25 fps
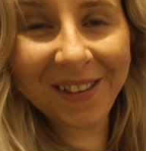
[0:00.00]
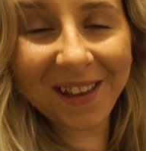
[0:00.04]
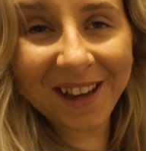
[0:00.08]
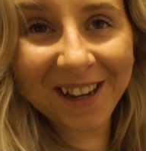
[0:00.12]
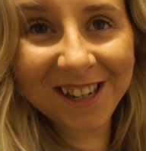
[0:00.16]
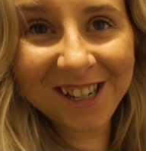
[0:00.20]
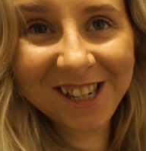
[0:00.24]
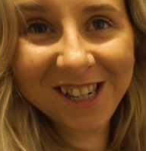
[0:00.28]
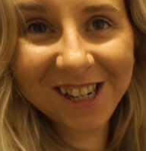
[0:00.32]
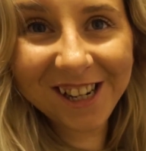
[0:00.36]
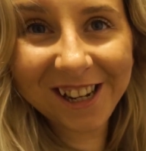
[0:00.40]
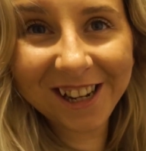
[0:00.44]

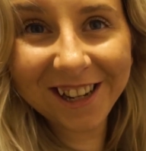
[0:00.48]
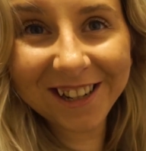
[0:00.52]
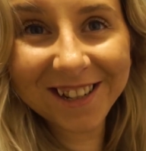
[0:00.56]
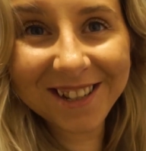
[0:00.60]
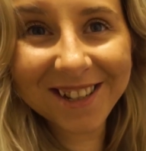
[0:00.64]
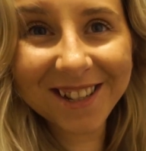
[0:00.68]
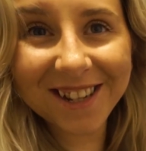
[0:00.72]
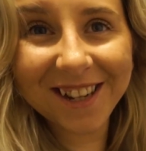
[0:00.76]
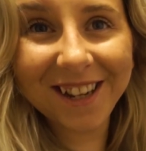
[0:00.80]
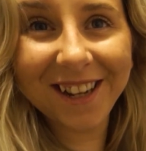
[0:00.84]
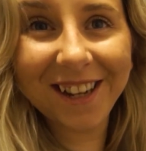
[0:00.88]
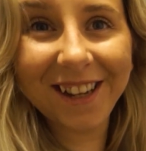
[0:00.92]
there she
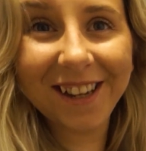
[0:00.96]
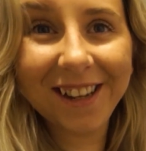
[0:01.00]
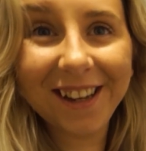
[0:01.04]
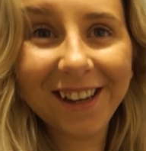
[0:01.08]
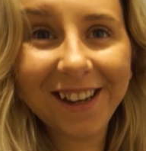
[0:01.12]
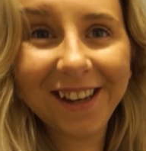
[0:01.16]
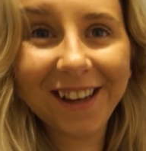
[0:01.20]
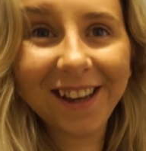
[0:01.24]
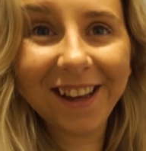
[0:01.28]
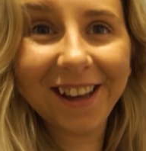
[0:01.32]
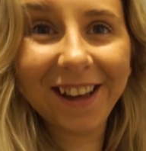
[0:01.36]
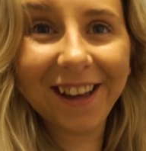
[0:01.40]
is.
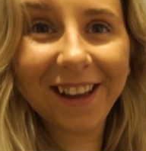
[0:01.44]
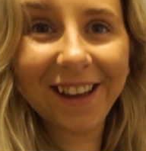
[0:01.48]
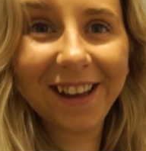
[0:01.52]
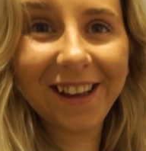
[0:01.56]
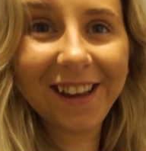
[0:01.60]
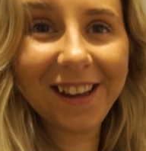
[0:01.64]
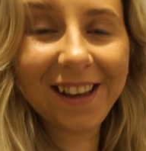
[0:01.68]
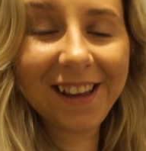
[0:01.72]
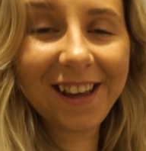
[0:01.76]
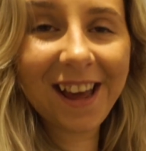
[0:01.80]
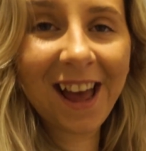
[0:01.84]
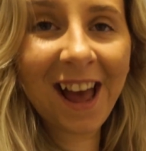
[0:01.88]

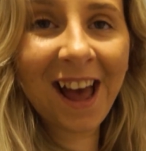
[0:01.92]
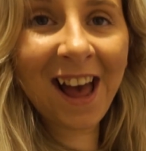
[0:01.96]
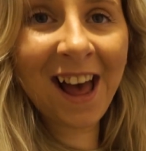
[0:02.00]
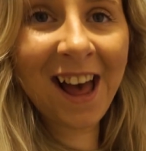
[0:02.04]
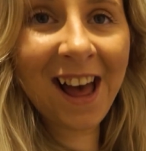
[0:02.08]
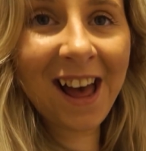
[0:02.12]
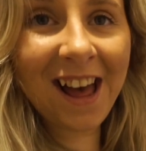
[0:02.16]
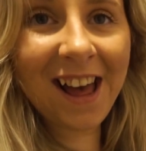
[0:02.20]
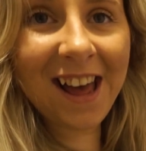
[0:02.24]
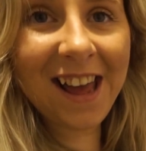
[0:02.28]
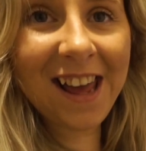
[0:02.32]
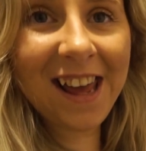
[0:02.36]

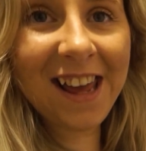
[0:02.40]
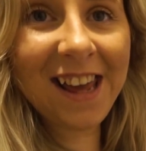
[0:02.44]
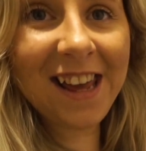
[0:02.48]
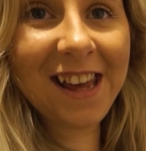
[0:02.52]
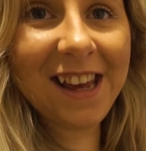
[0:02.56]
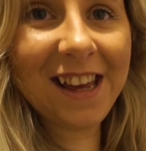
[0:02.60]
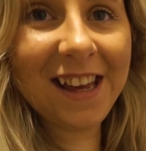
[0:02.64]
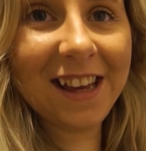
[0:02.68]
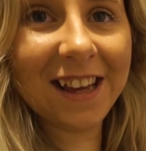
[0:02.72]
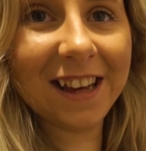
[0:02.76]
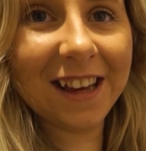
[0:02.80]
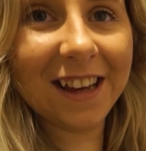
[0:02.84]

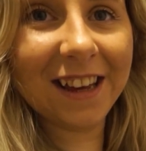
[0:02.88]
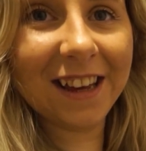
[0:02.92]
Hi!